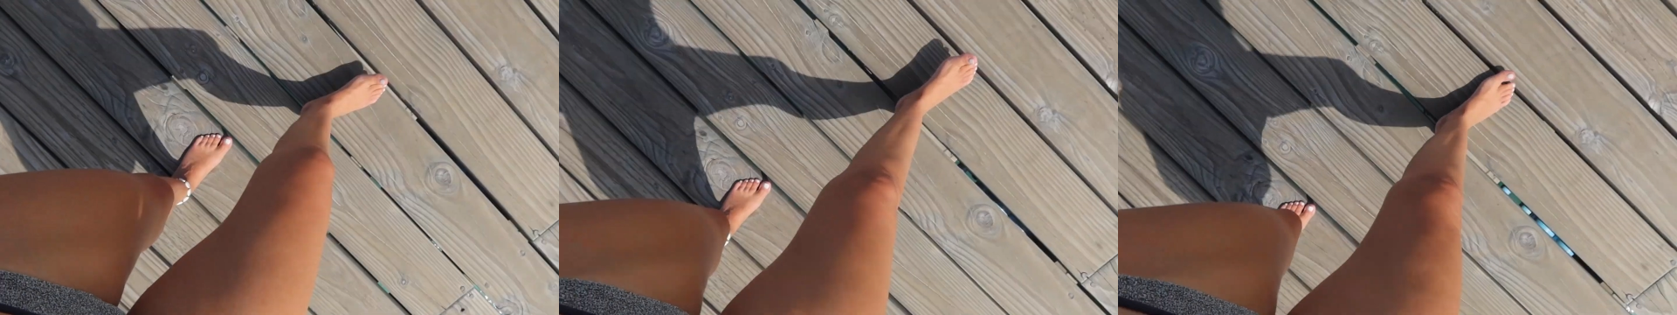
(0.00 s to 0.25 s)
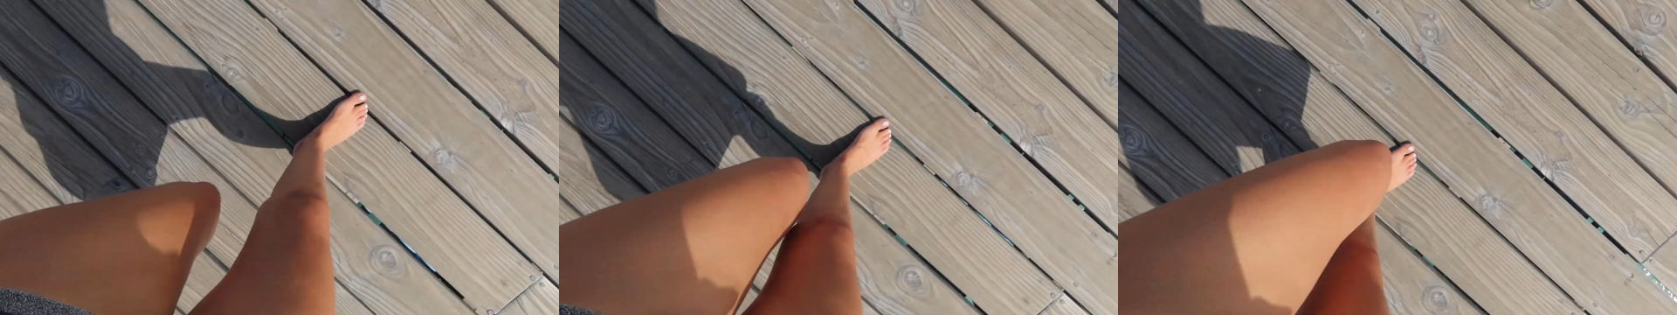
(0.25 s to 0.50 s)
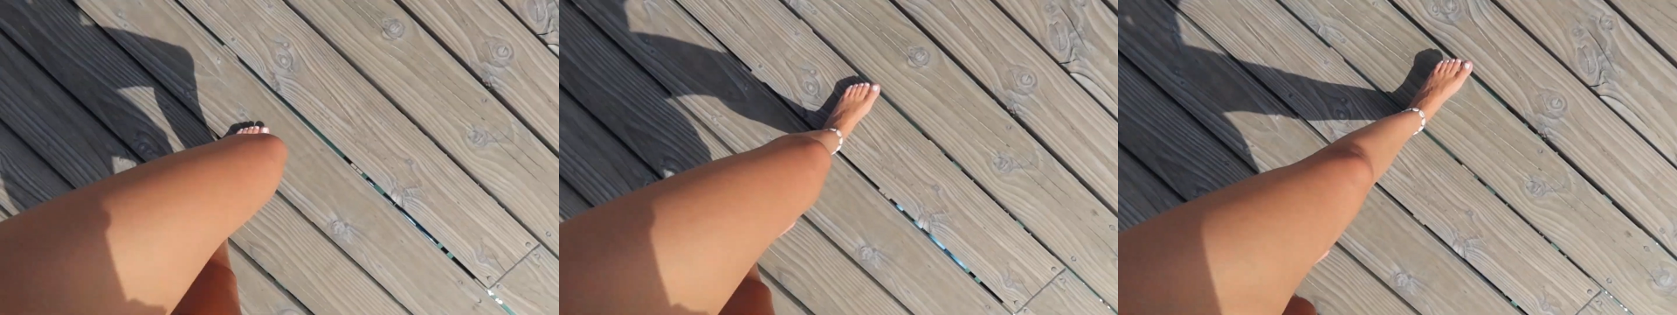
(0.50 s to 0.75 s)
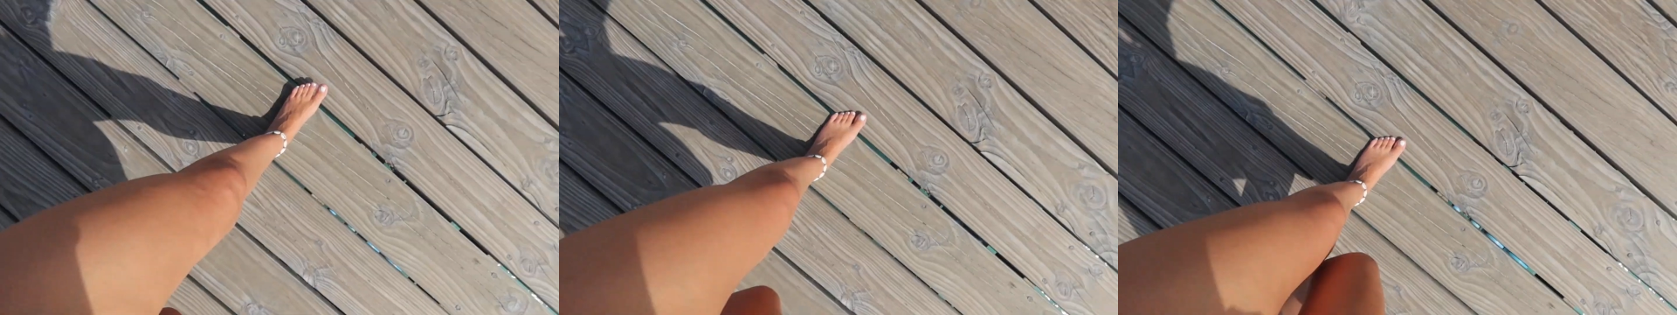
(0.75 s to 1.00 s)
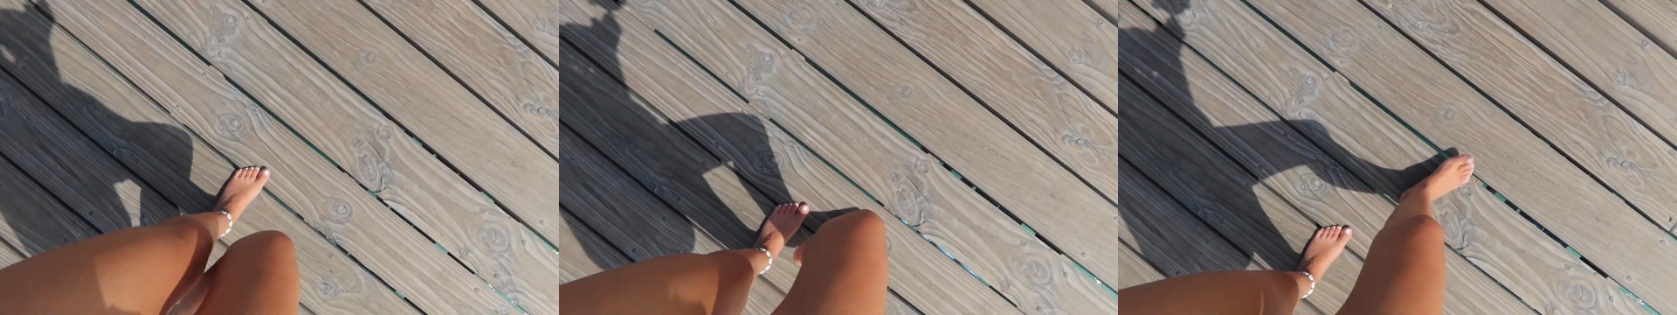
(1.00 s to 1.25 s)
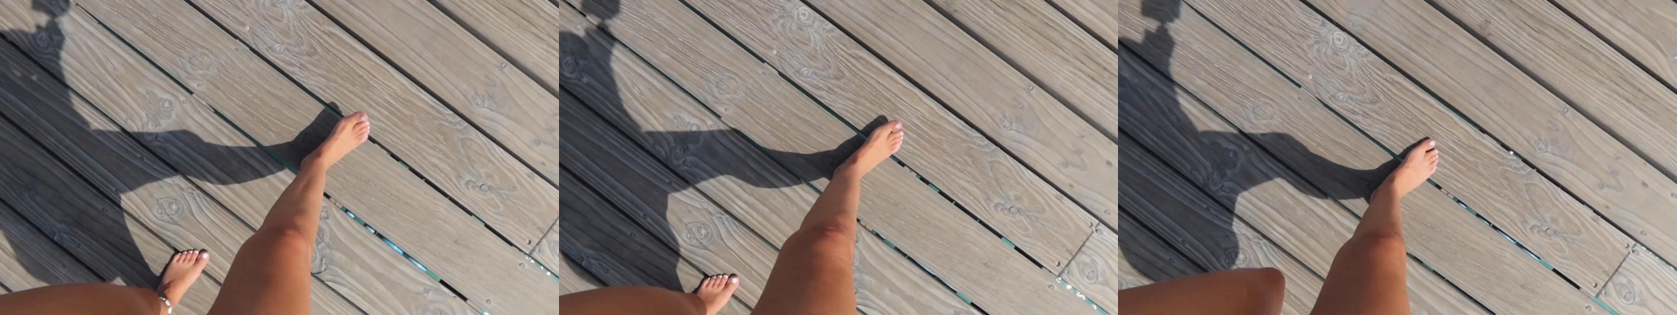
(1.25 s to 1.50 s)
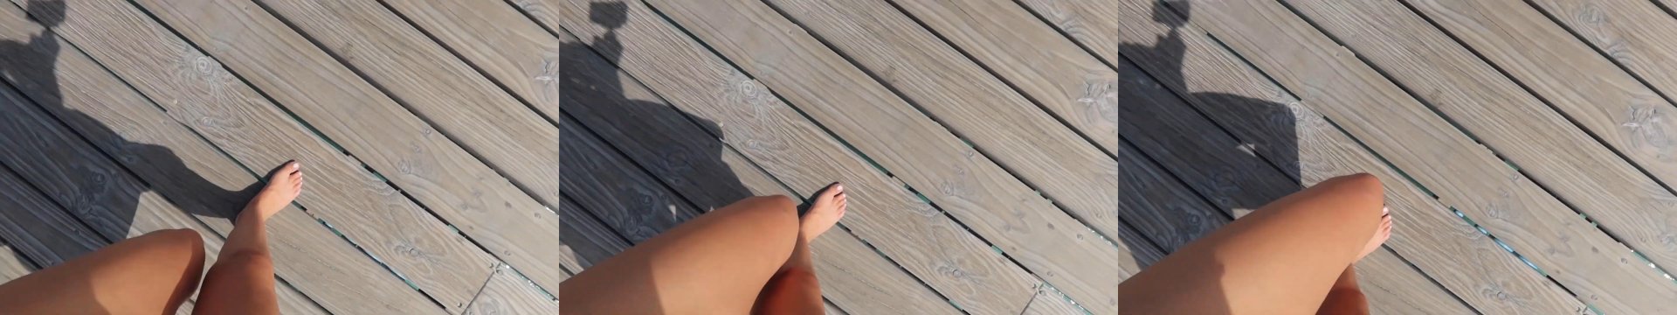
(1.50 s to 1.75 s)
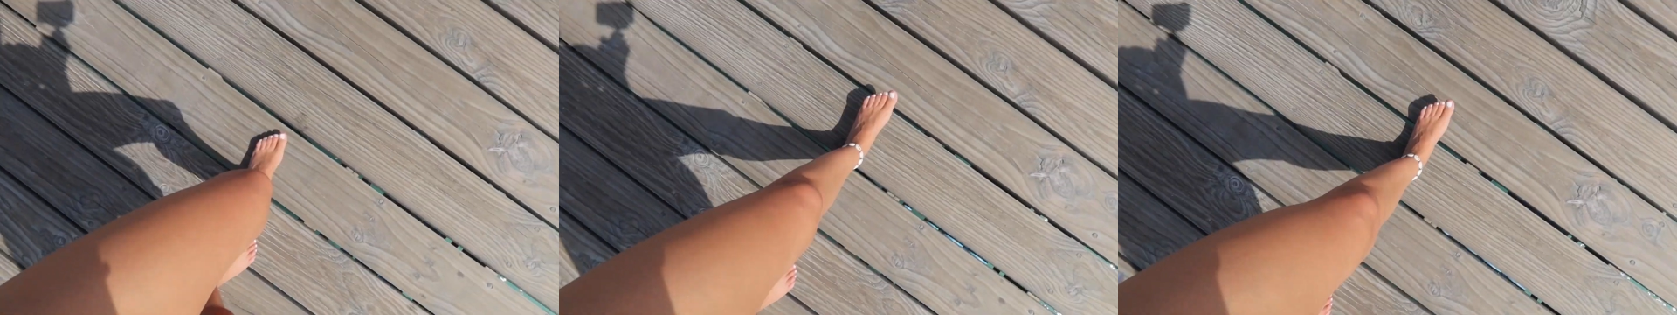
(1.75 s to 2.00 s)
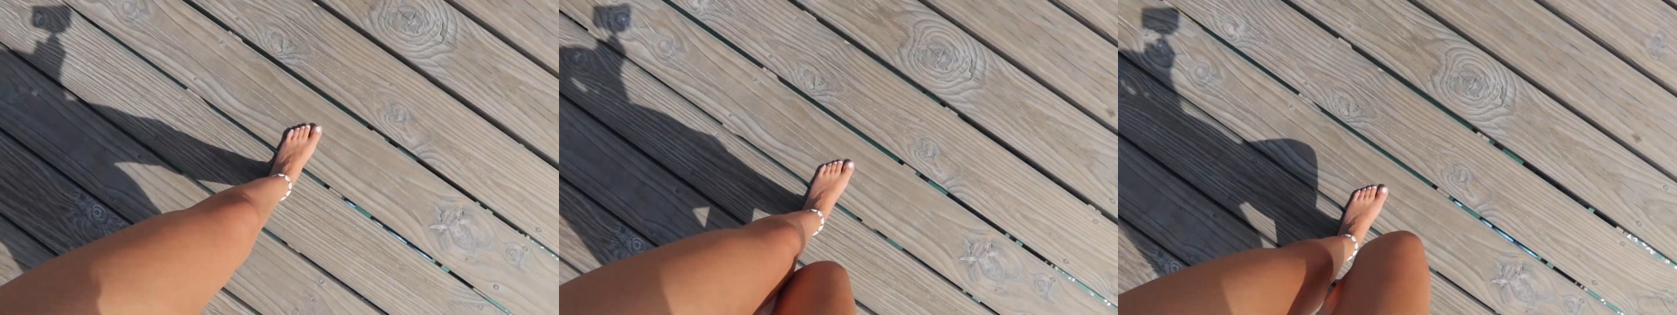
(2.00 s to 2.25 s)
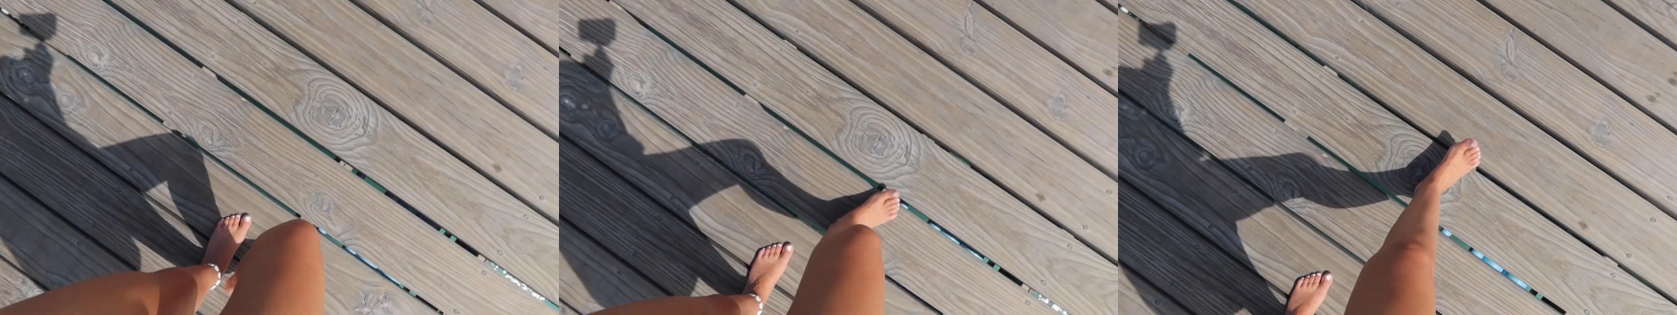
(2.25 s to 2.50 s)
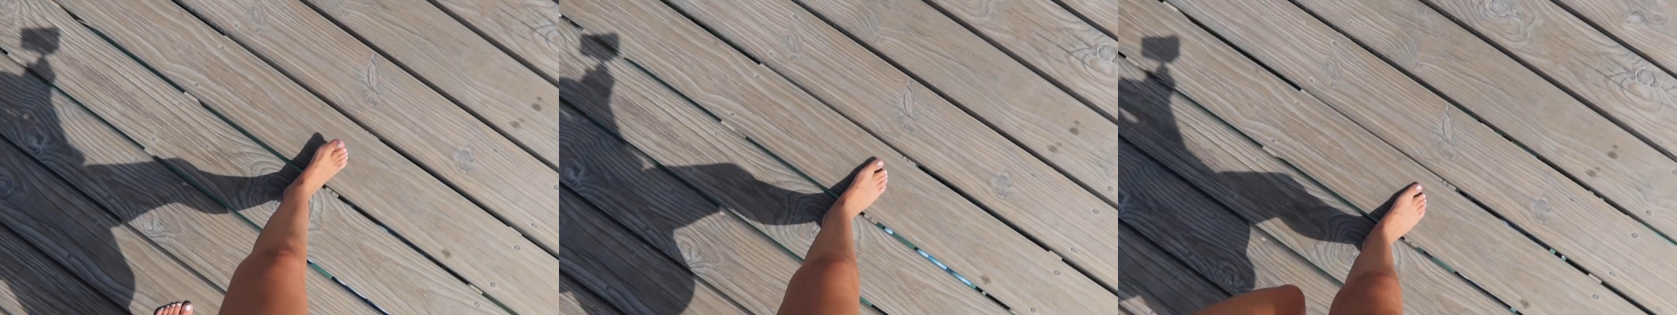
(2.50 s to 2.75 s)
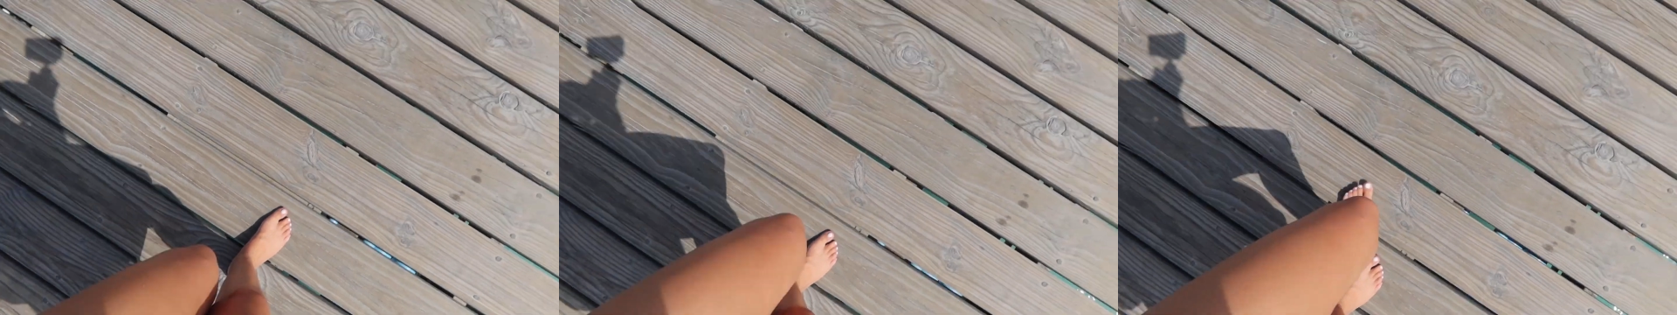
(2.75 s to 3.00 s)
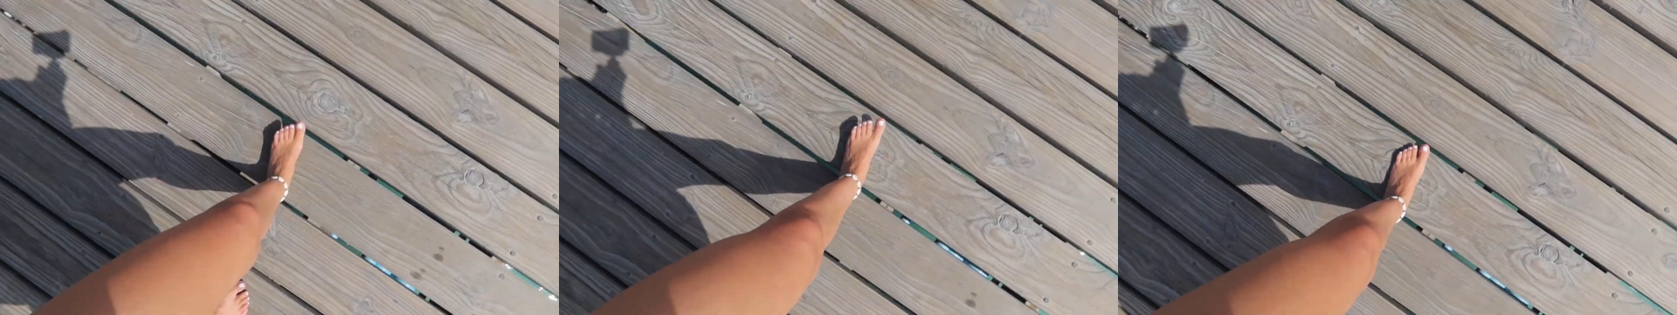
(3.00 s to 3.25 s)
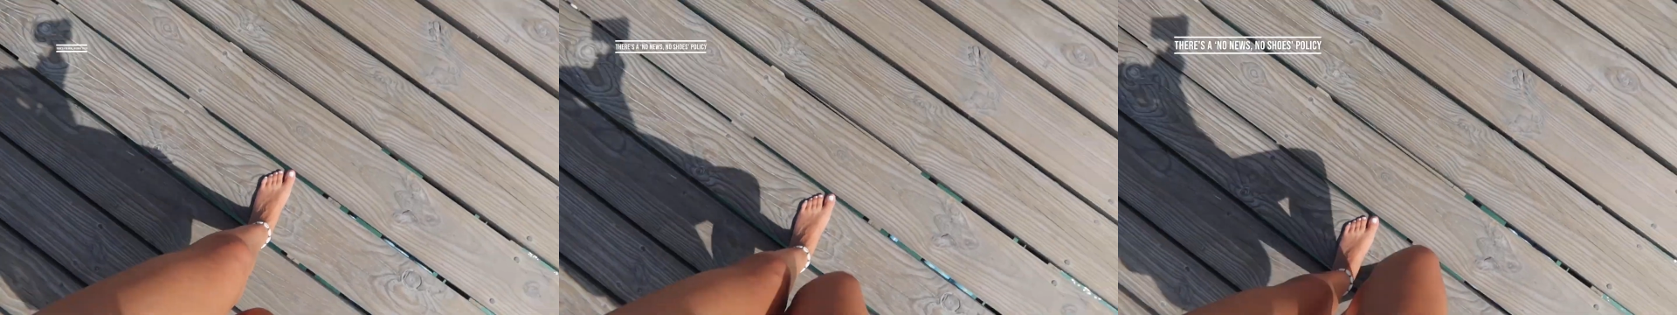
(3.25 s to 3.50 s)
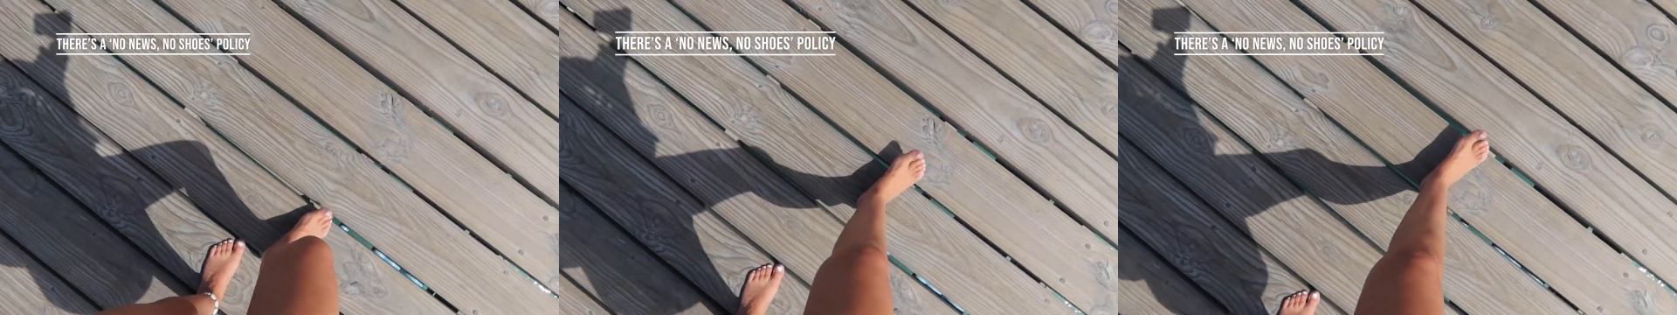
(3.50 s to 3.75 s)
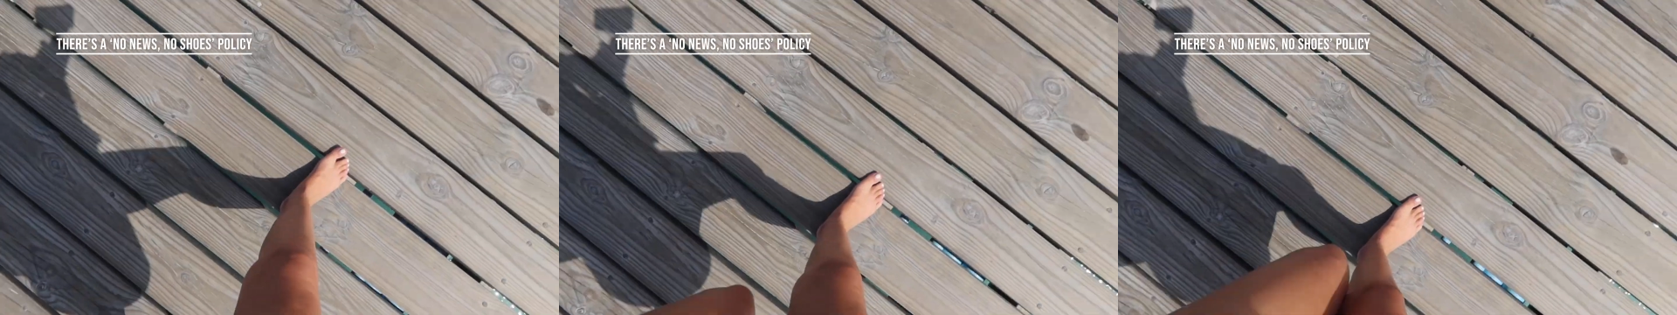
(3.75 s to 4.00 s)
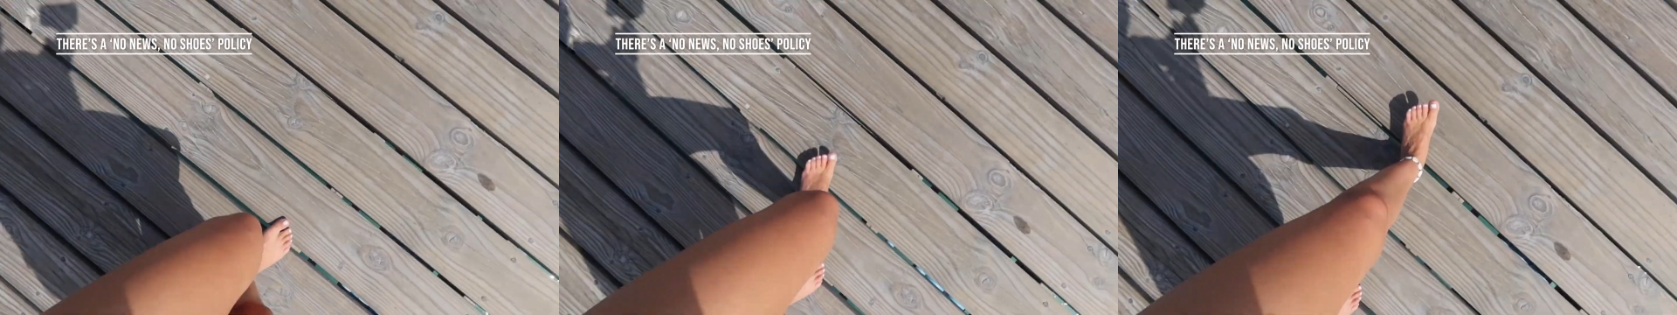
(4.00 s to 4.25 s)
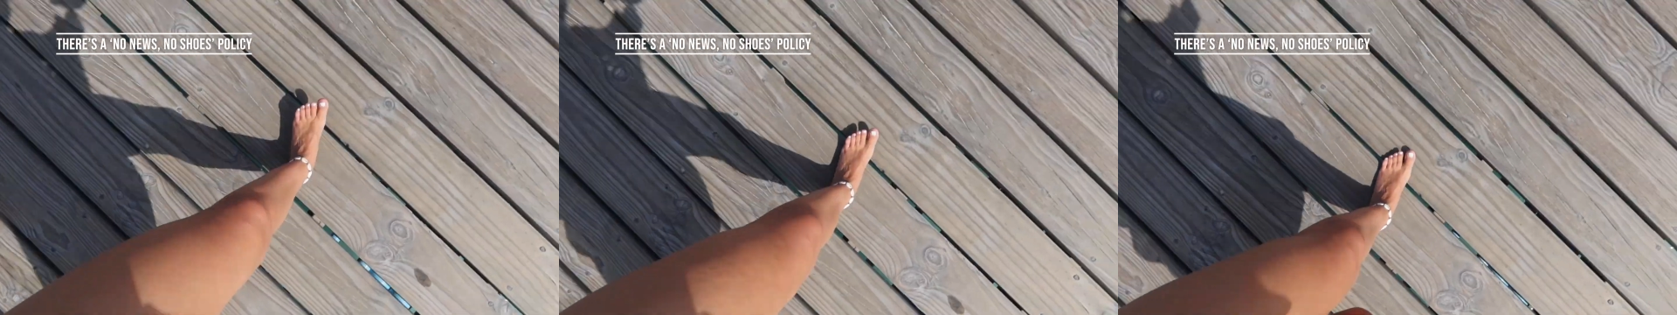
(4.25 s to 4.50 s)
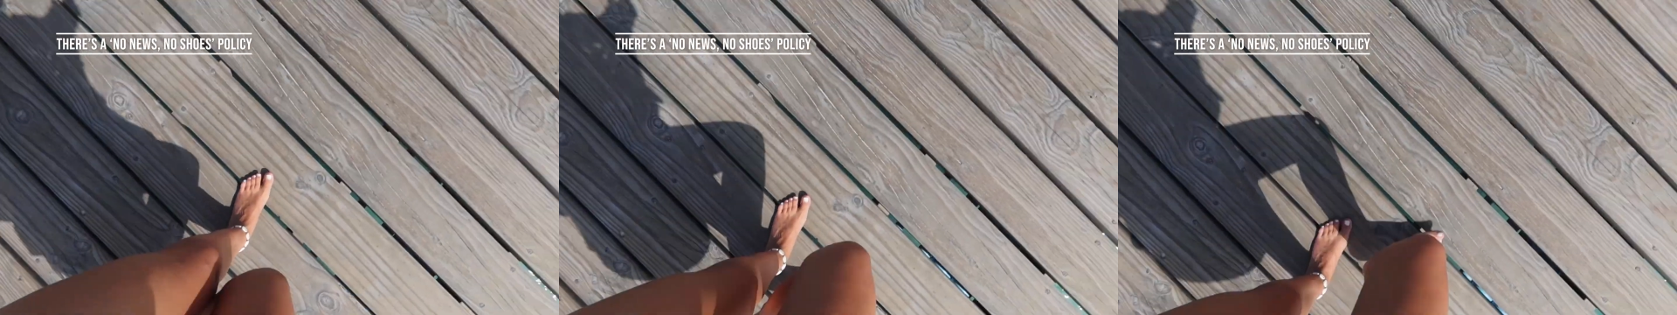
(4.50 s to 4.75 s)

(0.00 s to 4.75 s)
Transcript: Nobody's mouth can be seen.